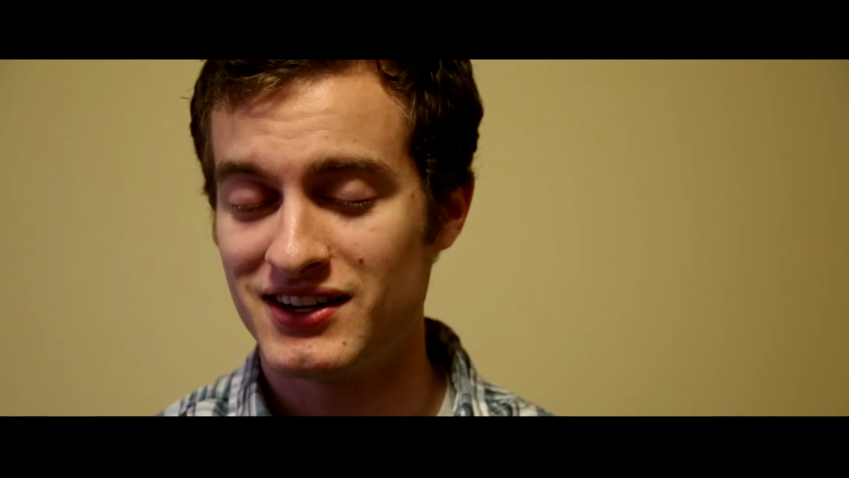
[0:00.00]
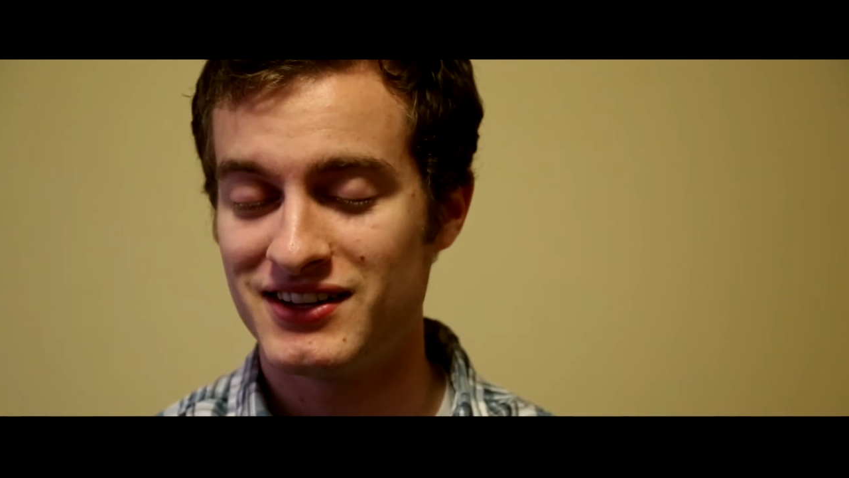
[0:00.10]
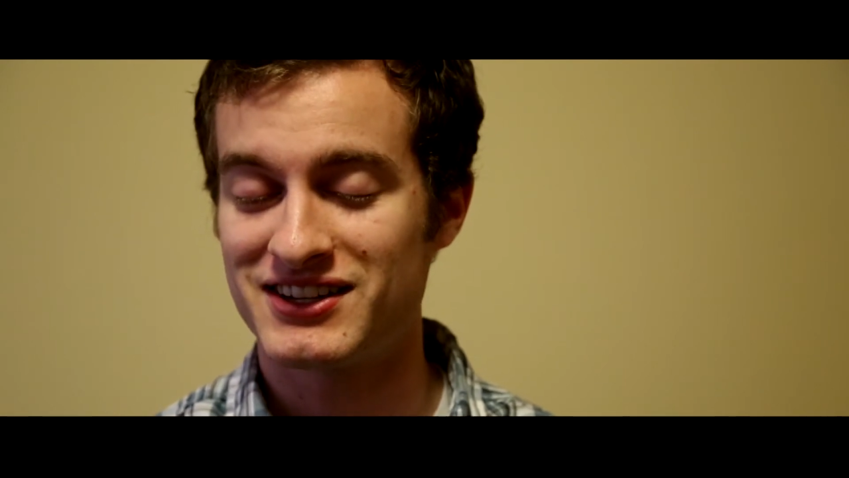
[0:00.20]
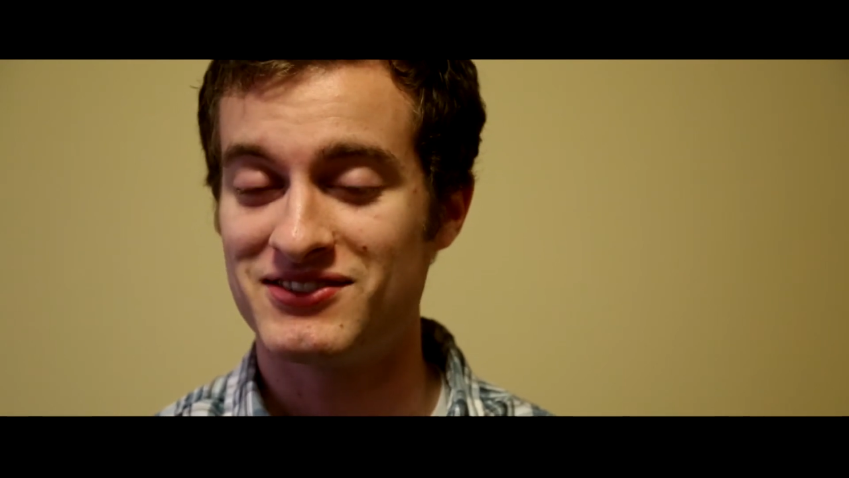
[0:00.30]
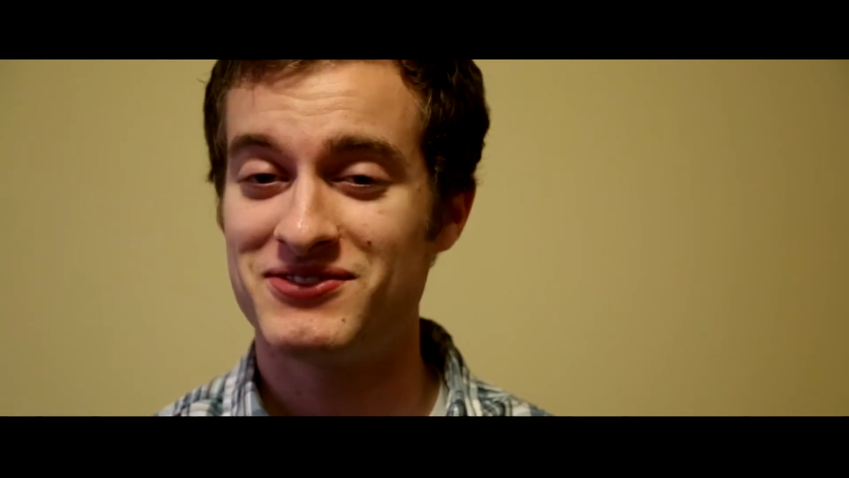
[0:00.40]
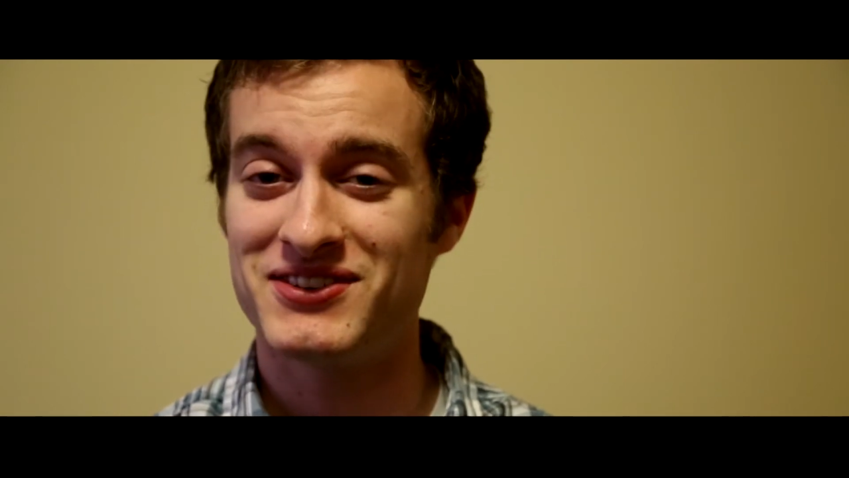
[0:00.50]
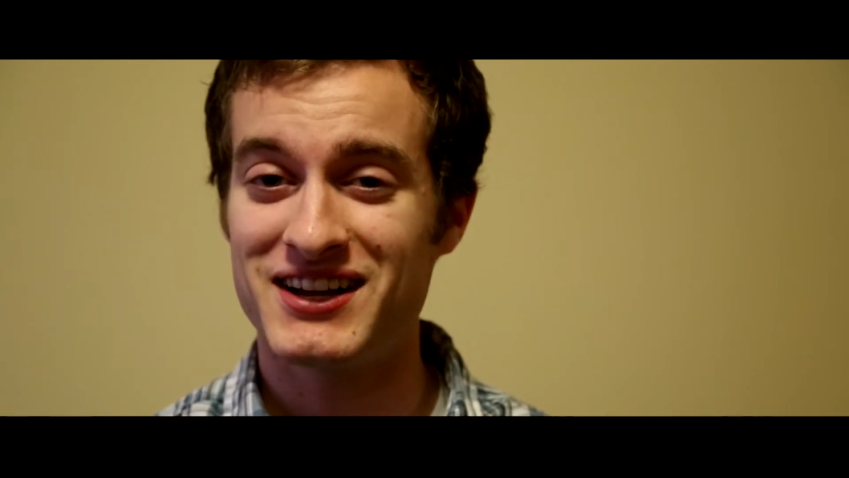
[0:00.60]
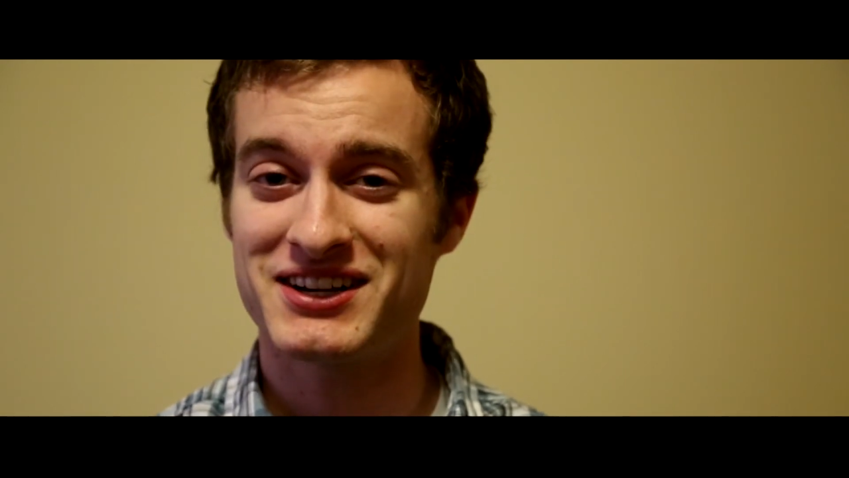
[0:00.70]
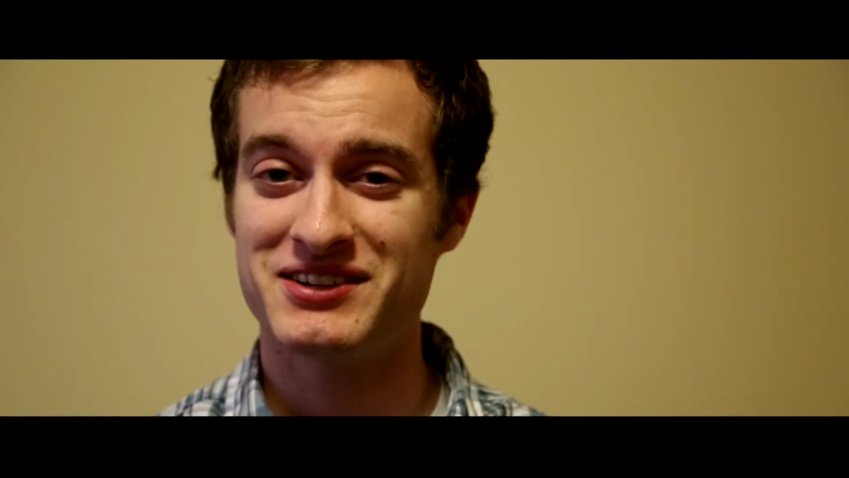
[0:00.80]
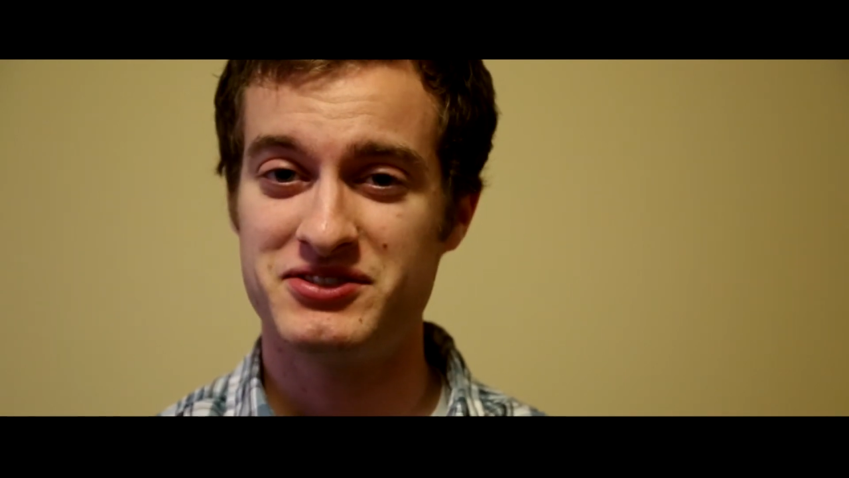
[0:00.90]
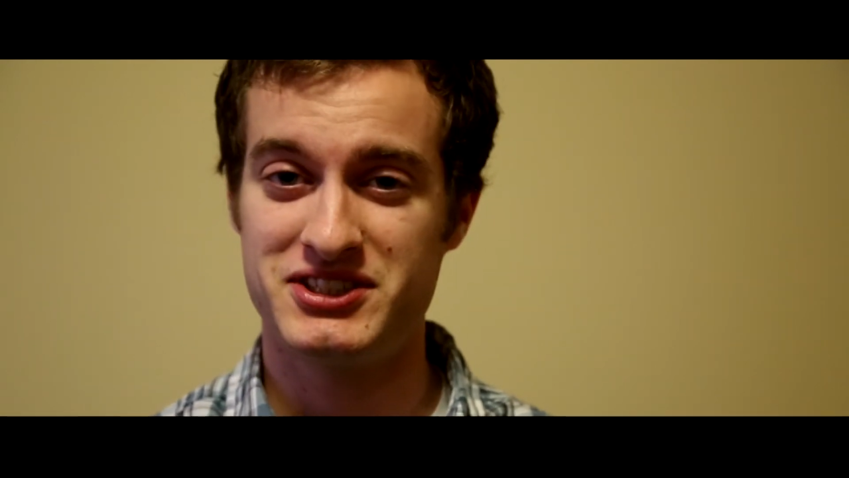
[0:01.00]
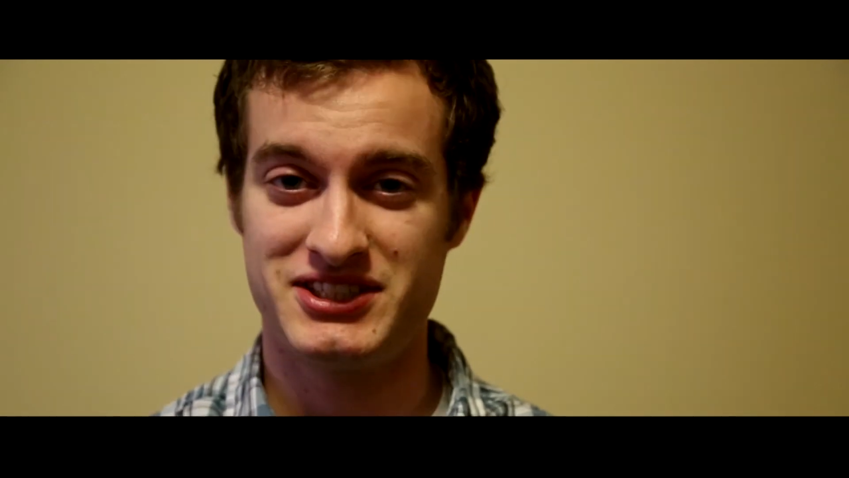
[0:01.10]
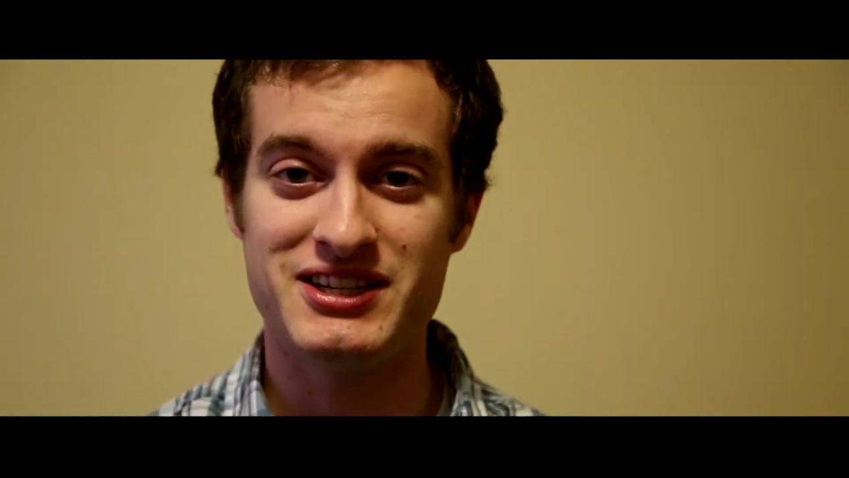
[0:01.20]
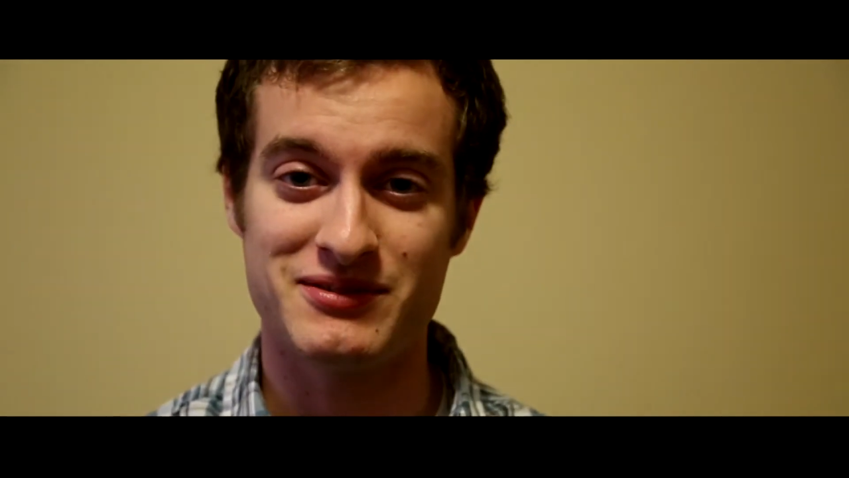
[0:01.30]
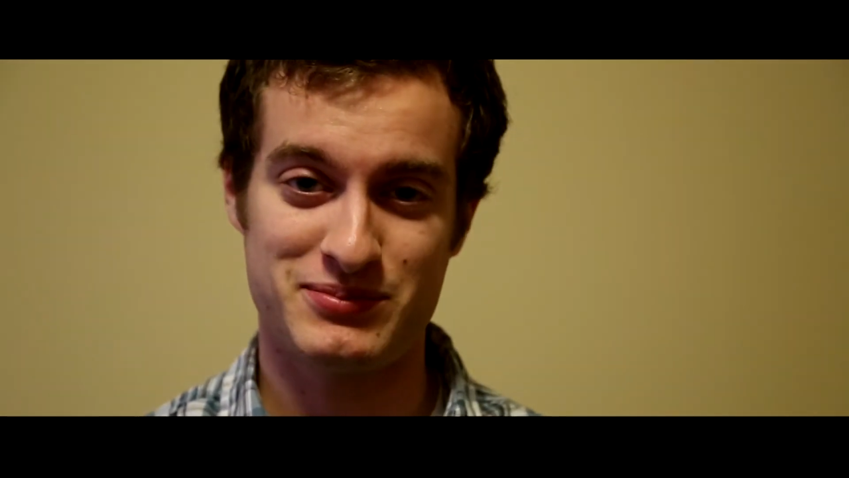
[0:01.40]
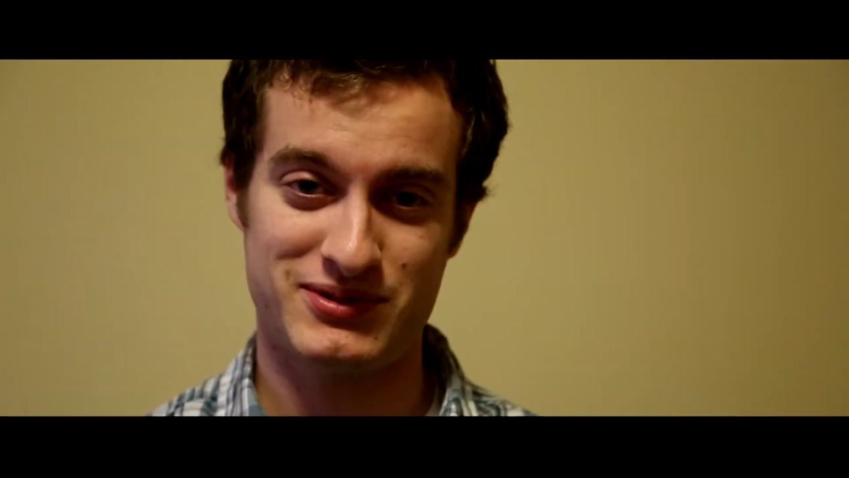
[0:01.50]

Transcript: like a flock of sheep